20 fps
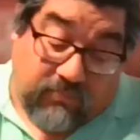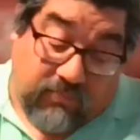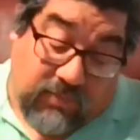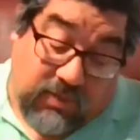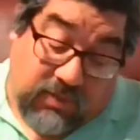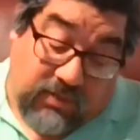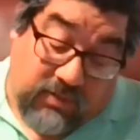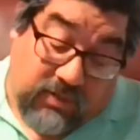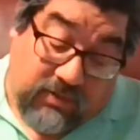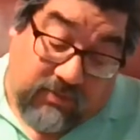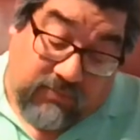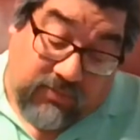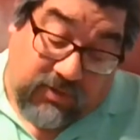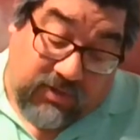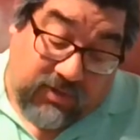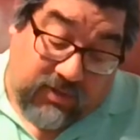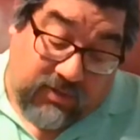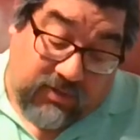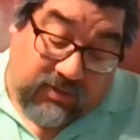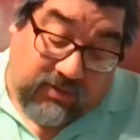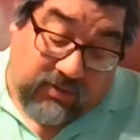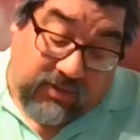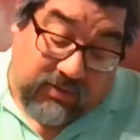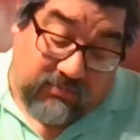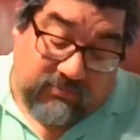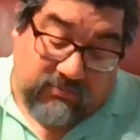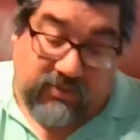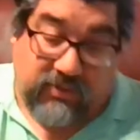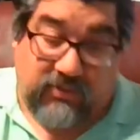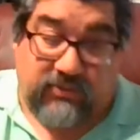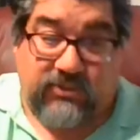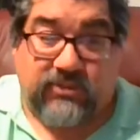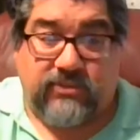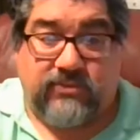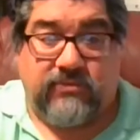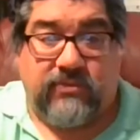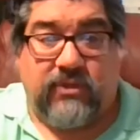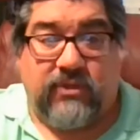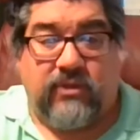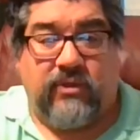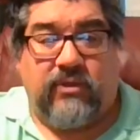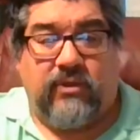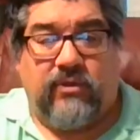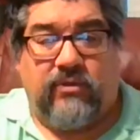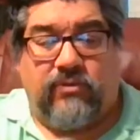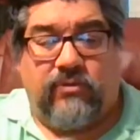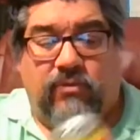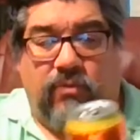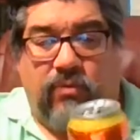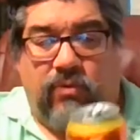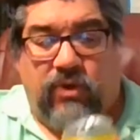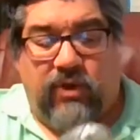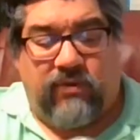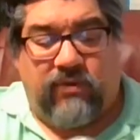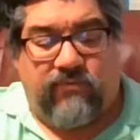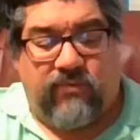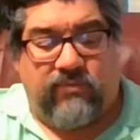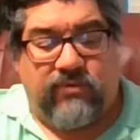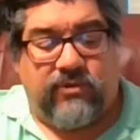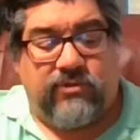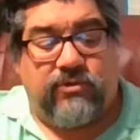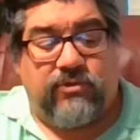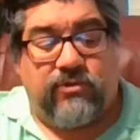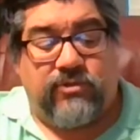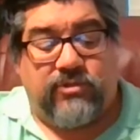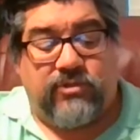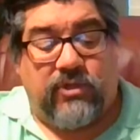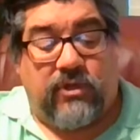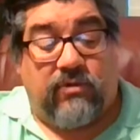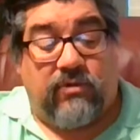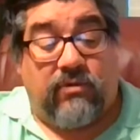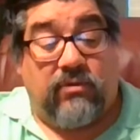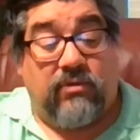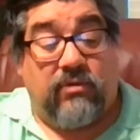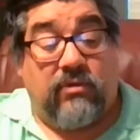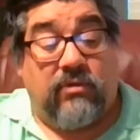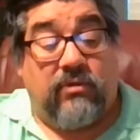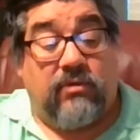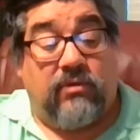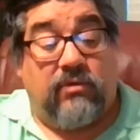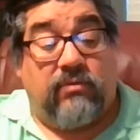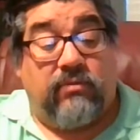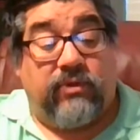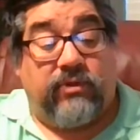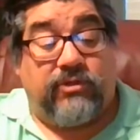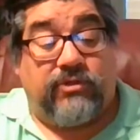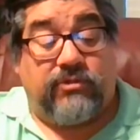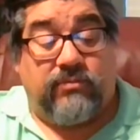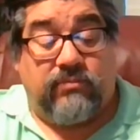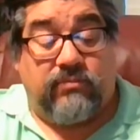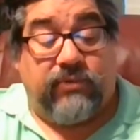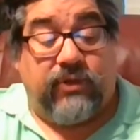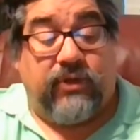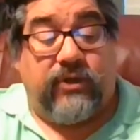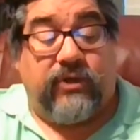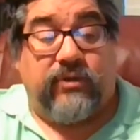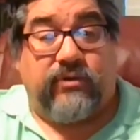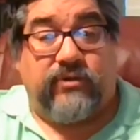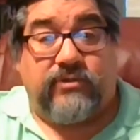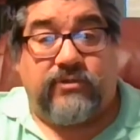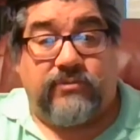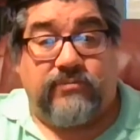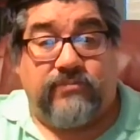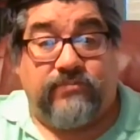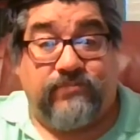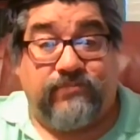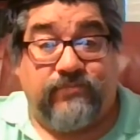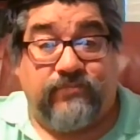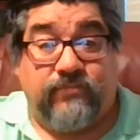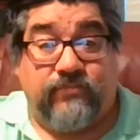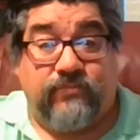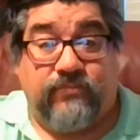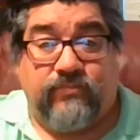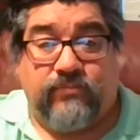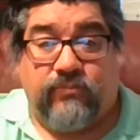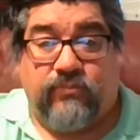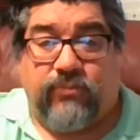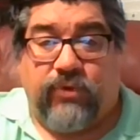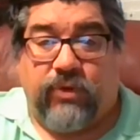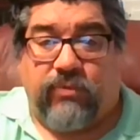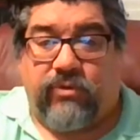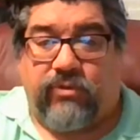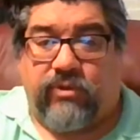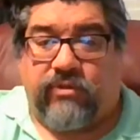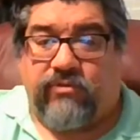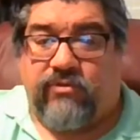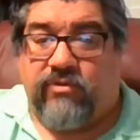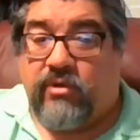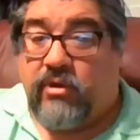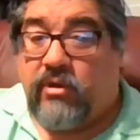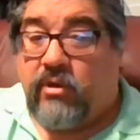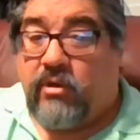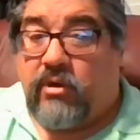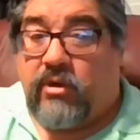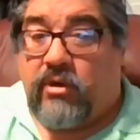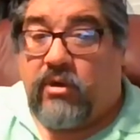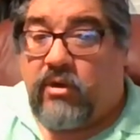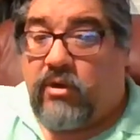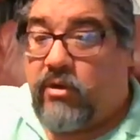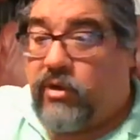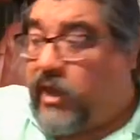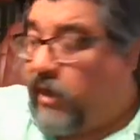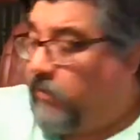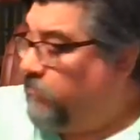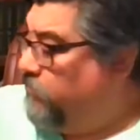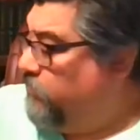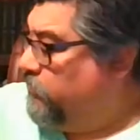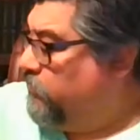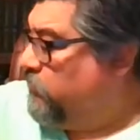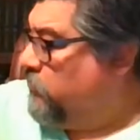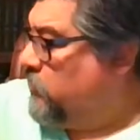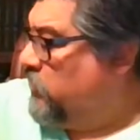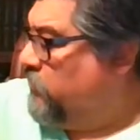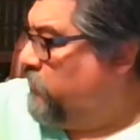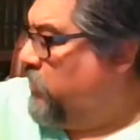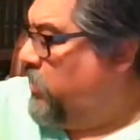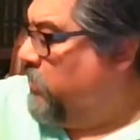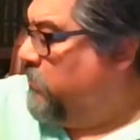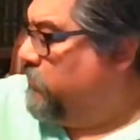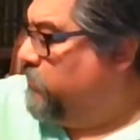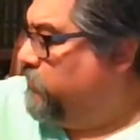and then over here, just a warning from the Surgeon General, which we know is pretty worthless. Okay, so